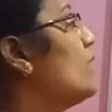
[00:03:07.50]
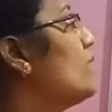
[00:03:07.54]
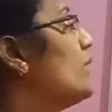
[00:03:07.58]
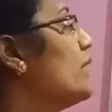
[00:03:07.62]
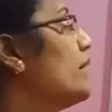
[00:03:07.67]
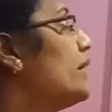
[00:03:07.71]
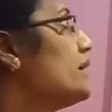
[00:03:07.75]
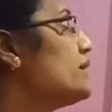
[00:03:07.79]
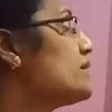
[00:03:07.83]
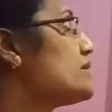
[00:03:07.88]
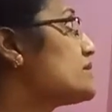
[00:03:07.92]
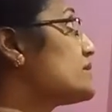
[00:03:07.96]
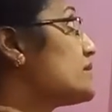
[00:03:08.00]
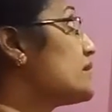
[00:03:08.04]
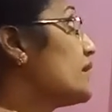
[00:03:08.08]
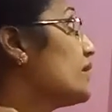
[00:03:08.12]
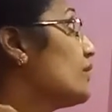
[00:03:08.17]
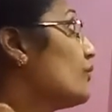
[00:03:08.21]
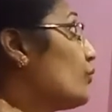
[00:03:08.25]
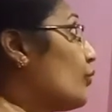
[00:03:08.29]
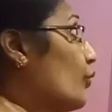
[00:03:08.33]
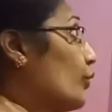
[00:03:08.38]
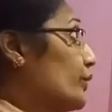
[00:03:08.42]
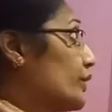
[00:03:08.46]
Let's
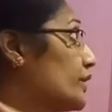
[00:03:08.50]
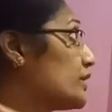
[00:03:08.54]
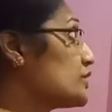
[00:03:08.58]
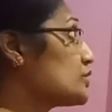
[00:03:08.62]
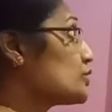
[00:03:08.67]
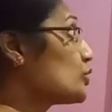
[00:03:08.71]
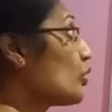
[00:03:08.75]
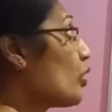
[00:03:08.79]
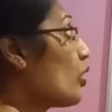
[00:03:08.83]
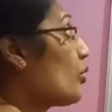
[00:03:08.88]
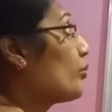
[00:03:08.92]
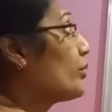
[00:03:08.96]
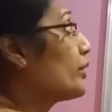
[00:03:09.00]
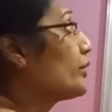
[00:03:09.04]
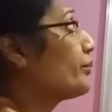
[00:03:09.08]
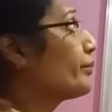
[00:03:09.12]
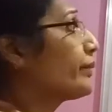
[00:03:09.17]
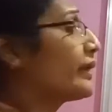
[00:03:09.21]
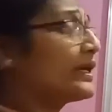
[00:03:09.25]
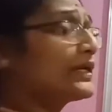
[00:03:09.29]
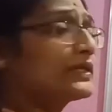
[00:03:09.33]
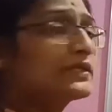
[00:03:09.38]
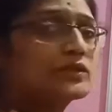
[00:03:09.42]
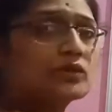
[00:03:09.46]
see what is
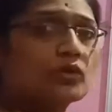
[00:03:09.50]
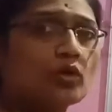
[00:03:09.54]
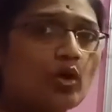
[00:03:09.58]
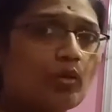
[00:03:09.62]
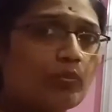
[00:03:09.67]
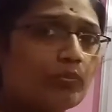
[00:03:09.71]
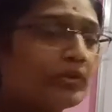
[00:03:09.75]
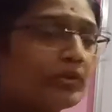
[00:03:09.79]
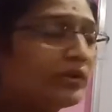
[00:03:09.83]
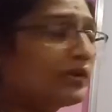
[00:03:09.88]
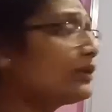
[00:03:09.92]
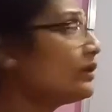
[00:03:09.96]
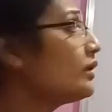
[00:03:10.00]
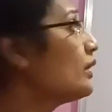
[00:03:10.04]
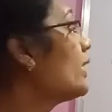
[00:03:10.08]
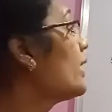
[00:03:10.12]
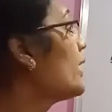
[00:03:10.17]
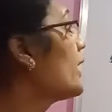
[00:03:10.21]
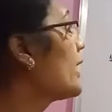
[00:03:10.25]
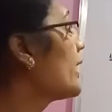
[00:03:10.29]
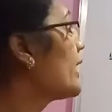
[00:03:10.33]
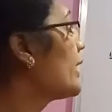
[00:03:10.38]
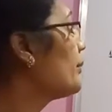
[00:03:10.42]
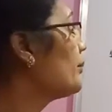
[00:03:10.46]
common base, common
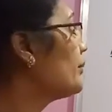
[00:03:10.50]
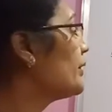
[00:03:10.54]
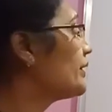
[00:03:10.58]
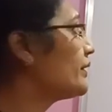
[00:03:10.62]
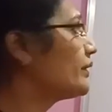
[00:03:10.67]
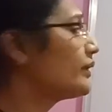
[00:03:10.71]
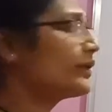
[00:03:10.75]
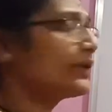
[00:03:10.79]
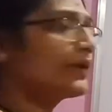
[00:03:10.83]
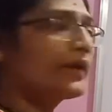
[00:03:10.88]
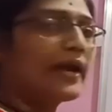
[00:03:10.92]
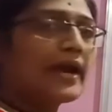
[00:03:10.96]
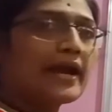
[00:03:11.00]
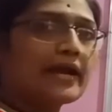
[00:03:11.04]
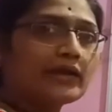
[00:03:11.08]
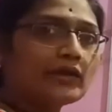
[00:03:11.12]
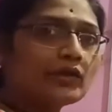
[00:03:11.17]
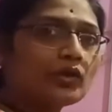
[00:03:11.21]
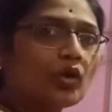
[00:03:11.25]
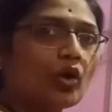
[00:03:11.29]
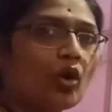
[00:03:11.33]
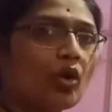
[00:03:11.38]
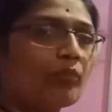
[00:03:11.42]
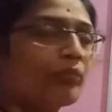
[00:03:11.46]
emitter
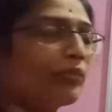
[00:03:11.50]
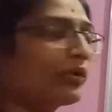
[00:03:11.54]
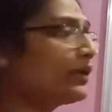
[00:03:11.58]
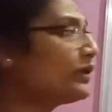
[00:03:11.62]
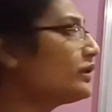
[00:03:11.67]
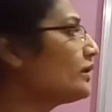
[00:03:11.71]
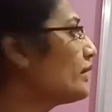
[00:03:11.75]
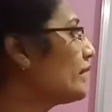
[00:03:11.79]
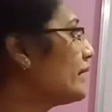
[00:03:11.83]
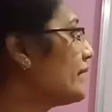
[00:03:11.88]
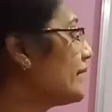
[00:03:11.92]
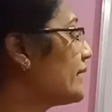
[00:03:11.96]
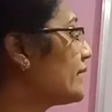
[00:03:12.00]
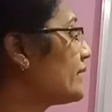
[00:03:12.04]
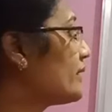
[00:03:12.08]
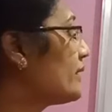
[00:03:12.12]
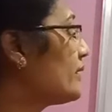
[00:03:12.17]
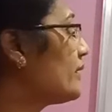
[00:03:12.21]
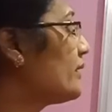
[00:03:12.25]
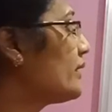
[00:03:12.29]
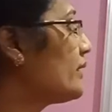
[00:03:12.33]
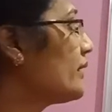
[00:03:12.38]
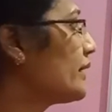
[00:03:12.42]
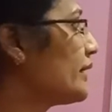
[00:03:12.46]
and common
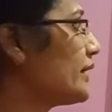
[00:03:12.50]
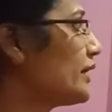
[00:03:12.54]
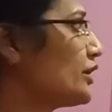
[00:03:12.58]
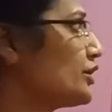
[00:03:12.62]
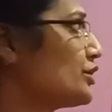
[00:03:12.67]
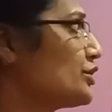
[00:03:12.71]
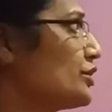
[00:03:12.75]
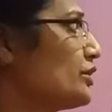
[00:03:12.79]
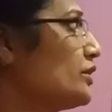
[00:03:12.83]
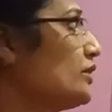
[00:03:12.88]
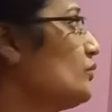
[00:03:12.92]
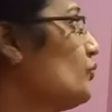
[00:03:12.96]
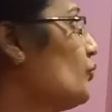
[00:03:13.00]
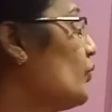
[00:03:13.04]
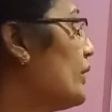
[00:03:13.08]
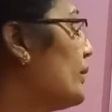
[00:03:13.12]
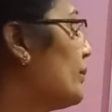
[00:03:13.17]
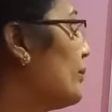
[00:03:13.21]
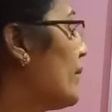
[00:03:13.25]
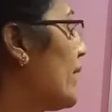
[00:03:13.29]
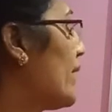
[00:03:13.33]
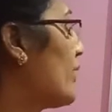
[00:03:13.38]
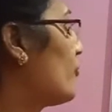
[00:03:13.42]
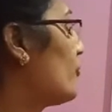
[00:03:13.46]
collector connection
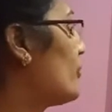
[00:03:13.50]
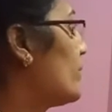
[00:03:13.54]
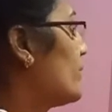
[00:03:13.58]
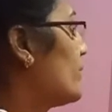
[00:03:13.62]
one by